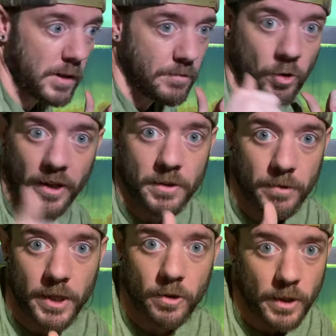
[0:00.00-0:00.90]
If you like the
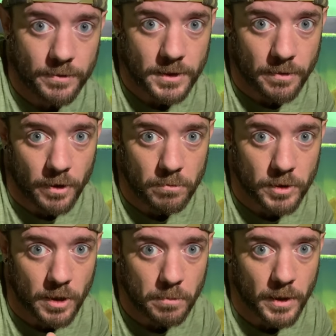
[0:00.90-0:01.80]
video, give us a thumbs up.